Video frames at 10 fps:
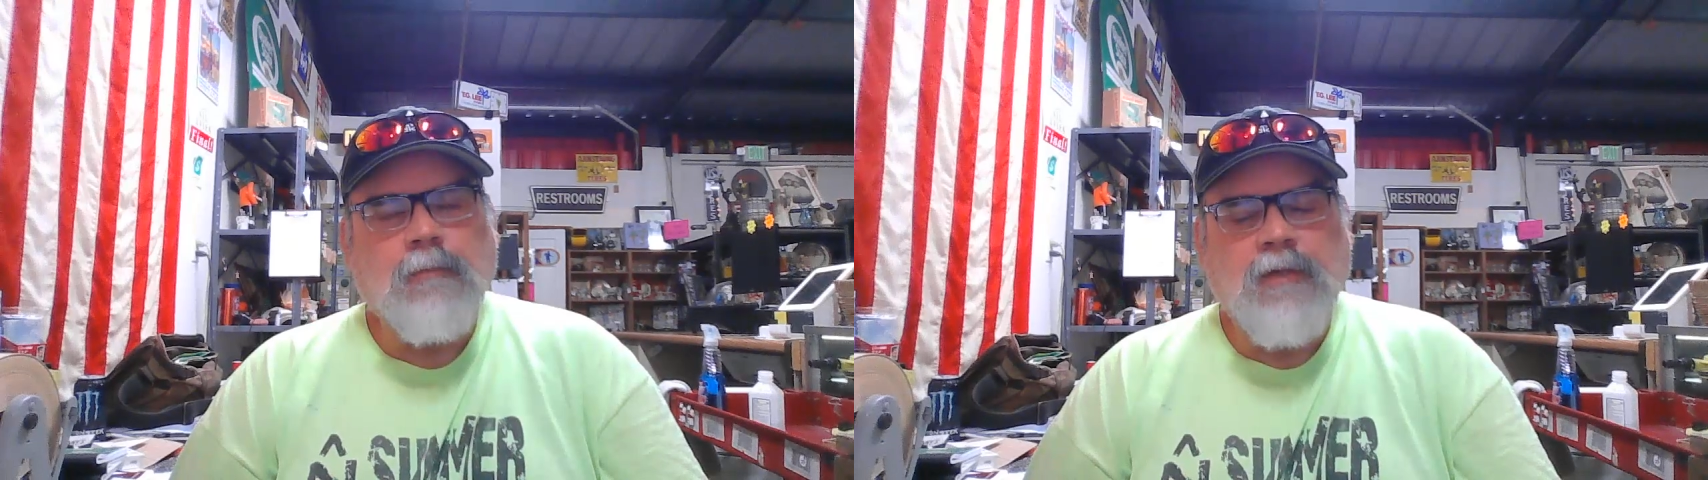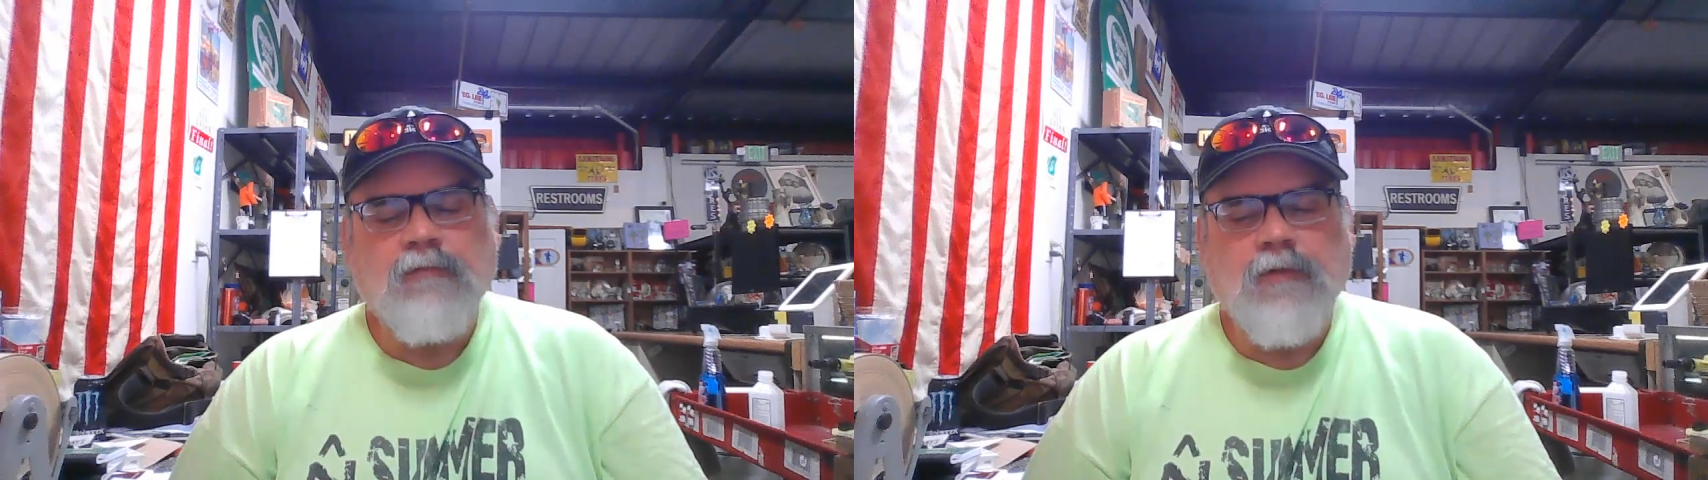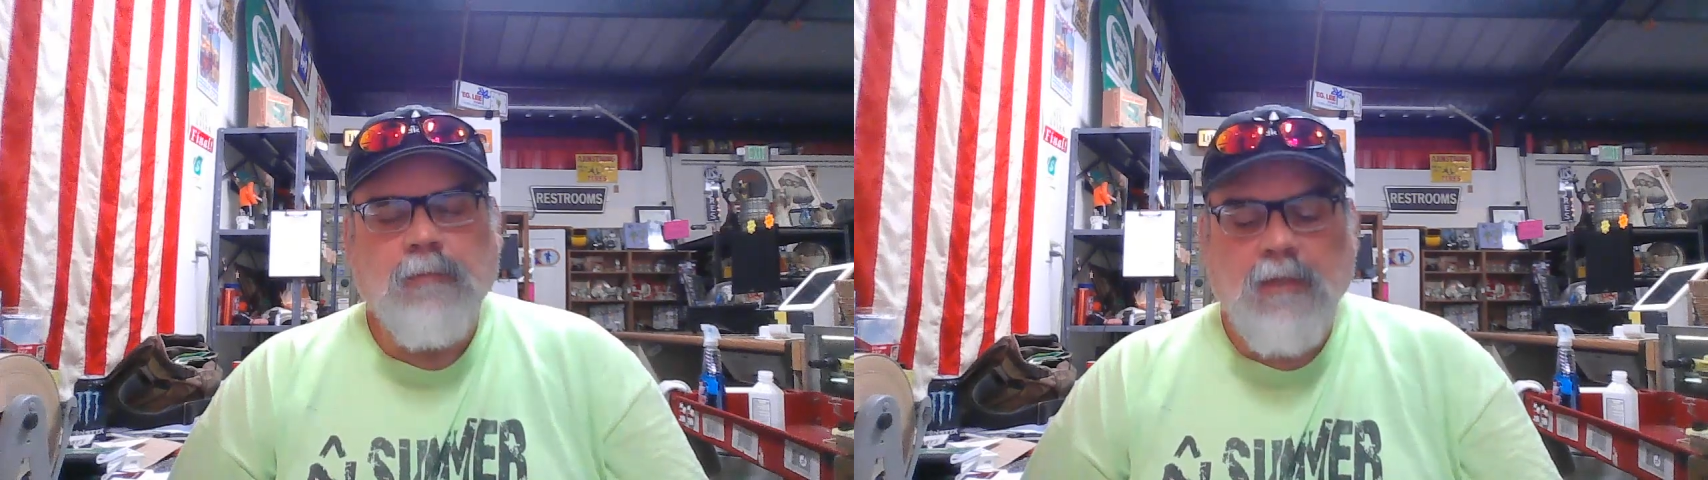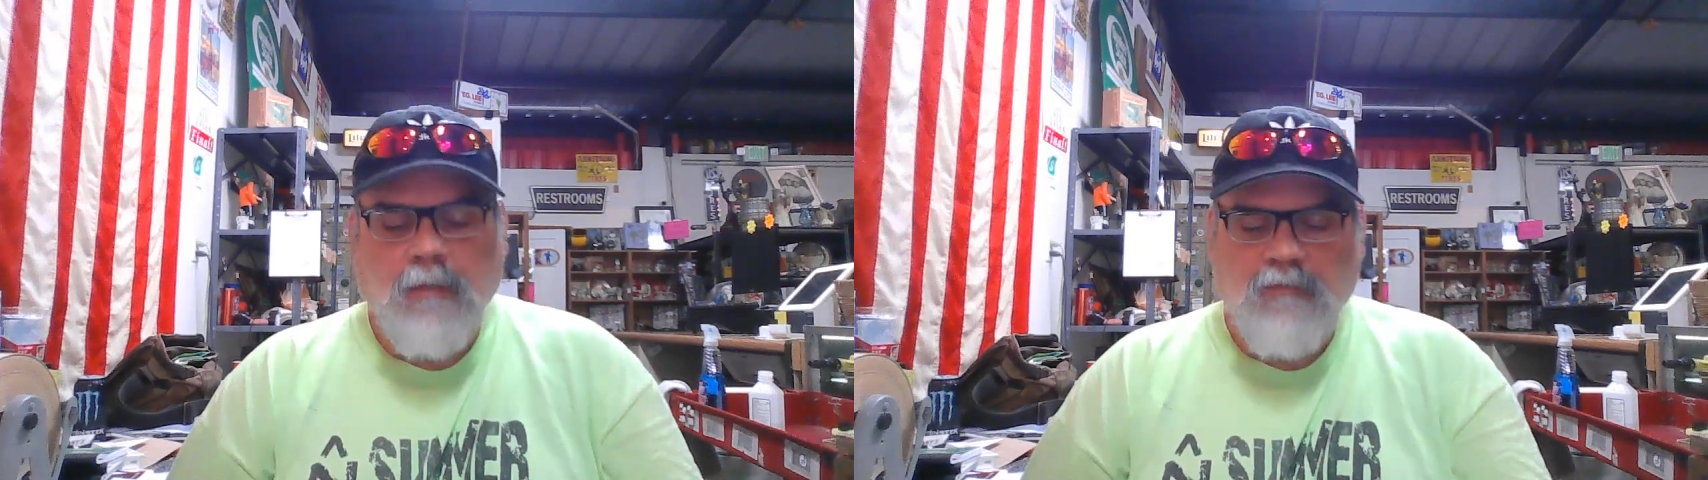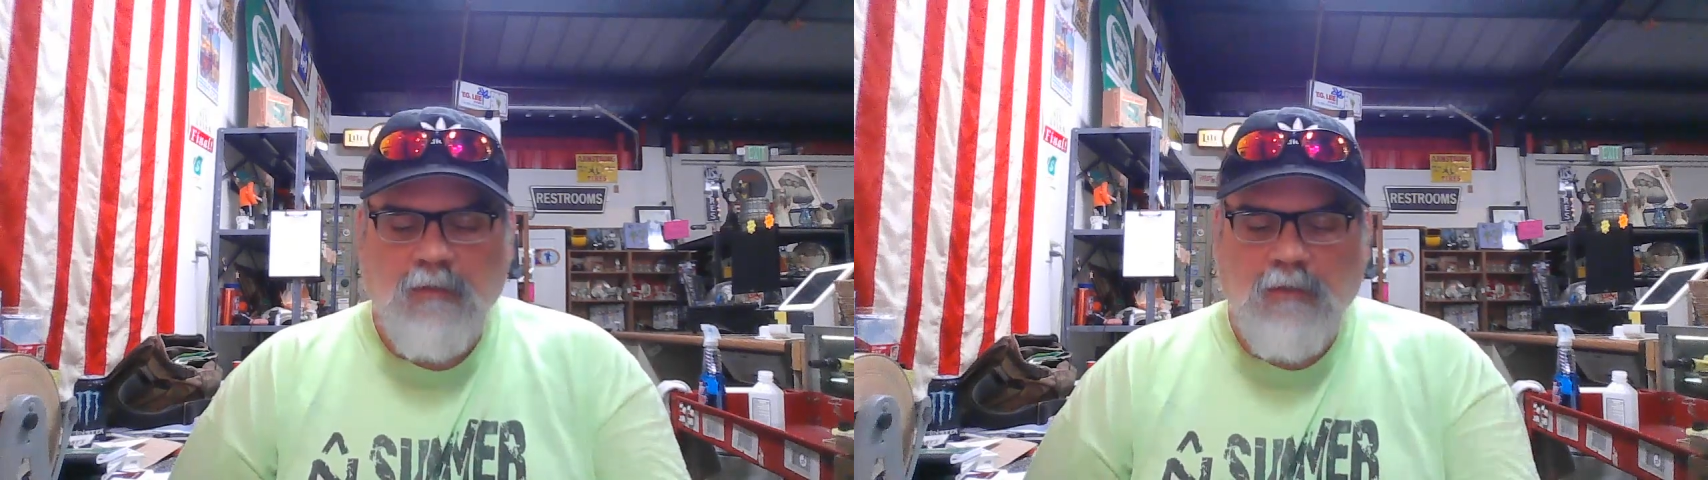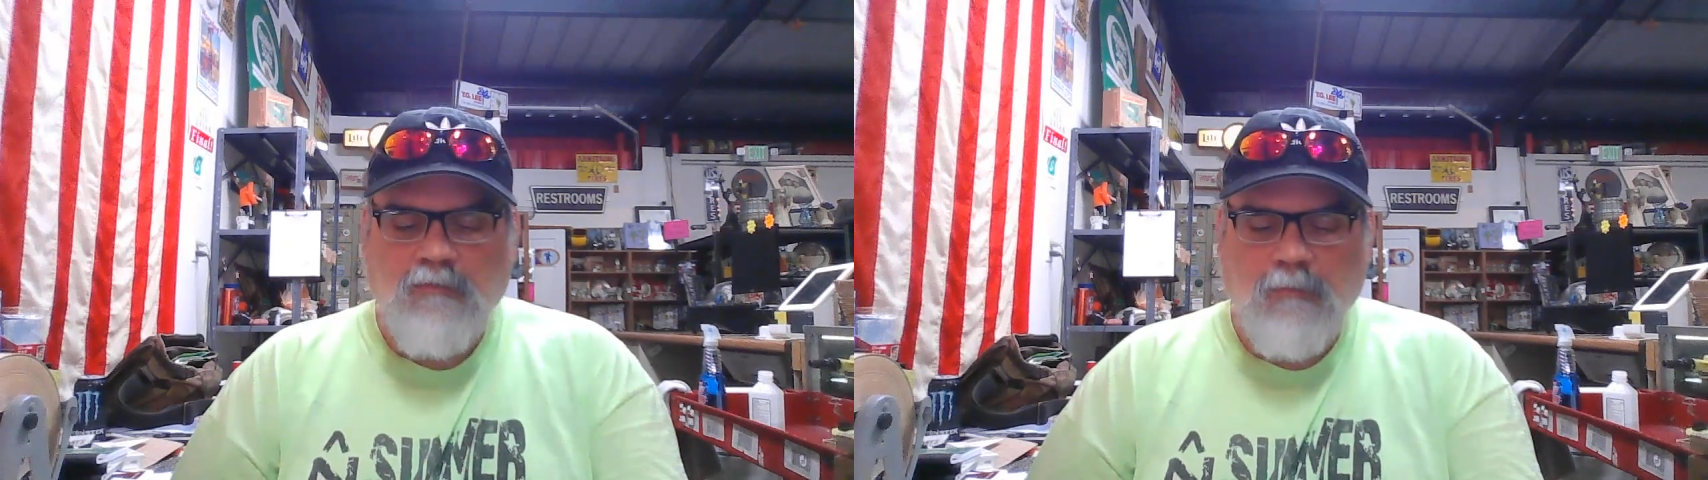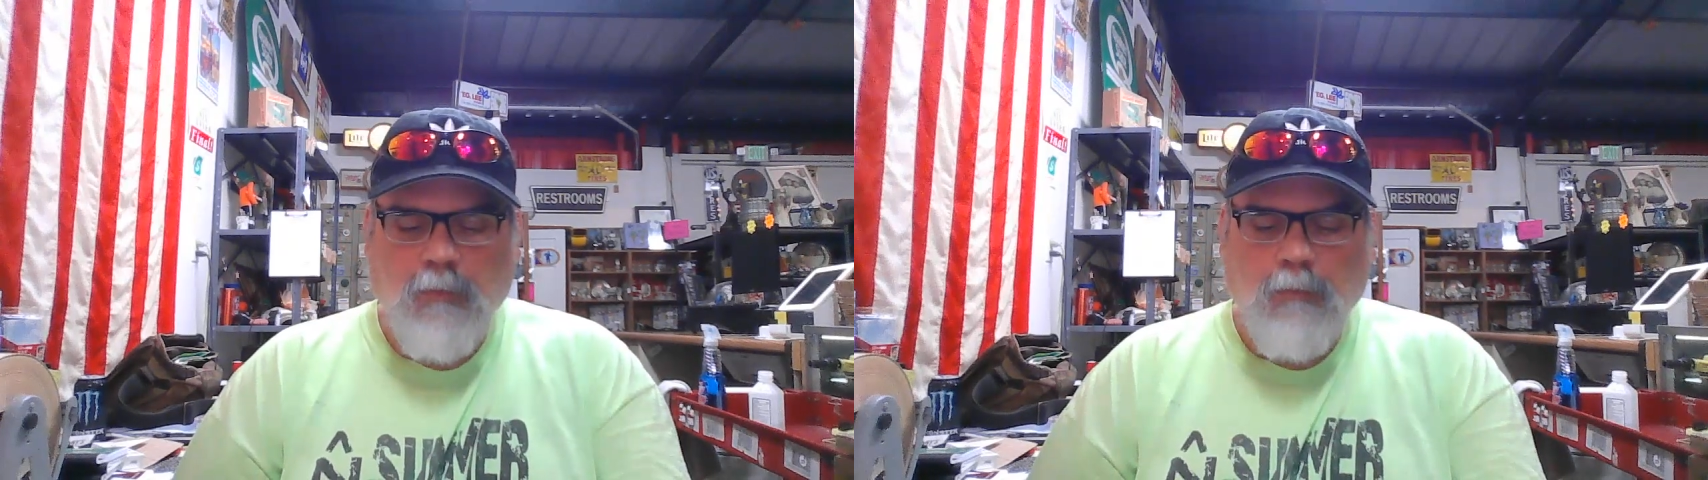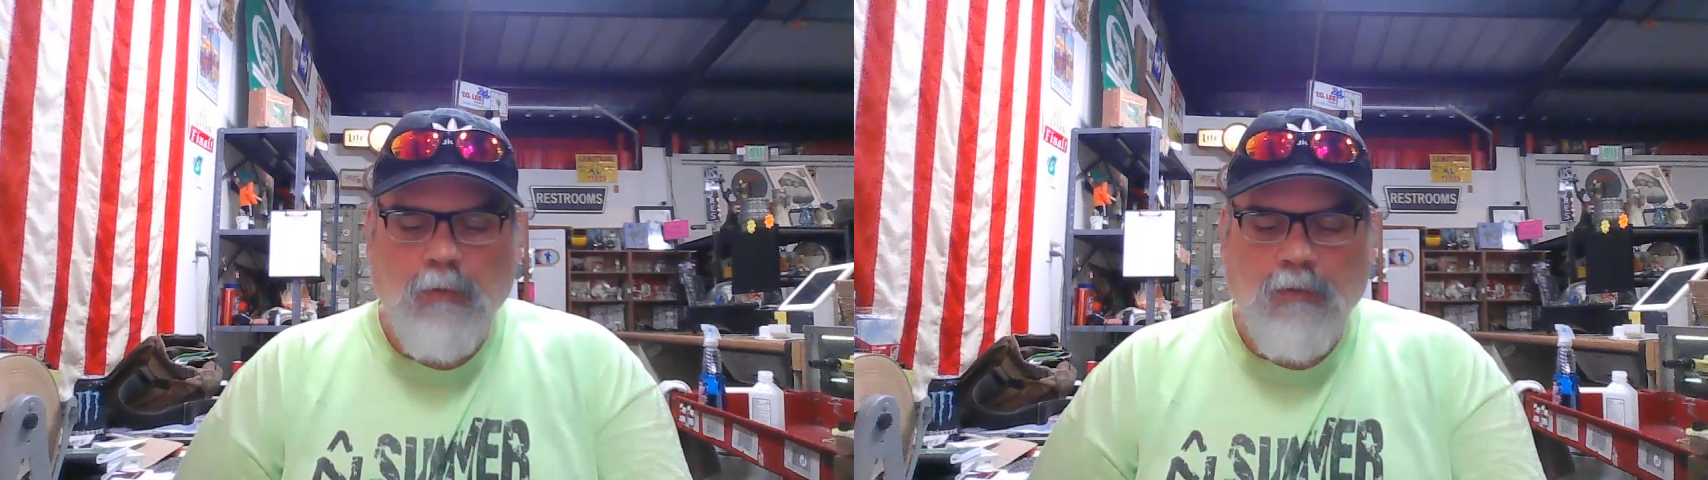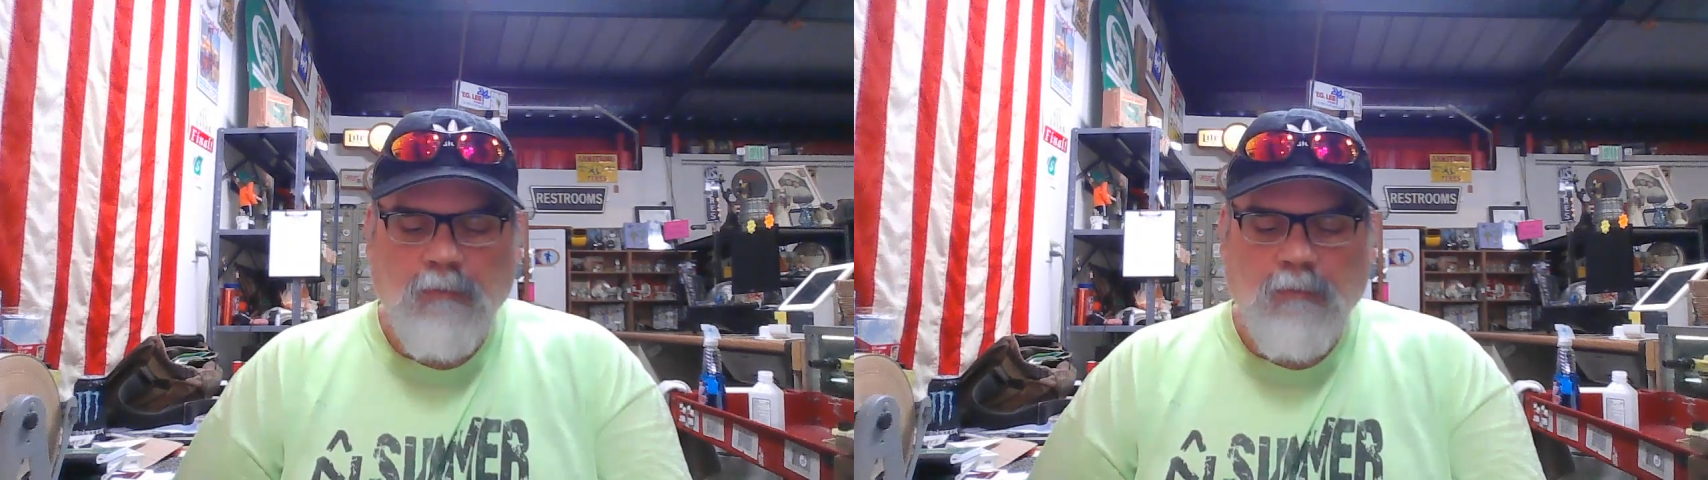but if it becomes an issue, we will.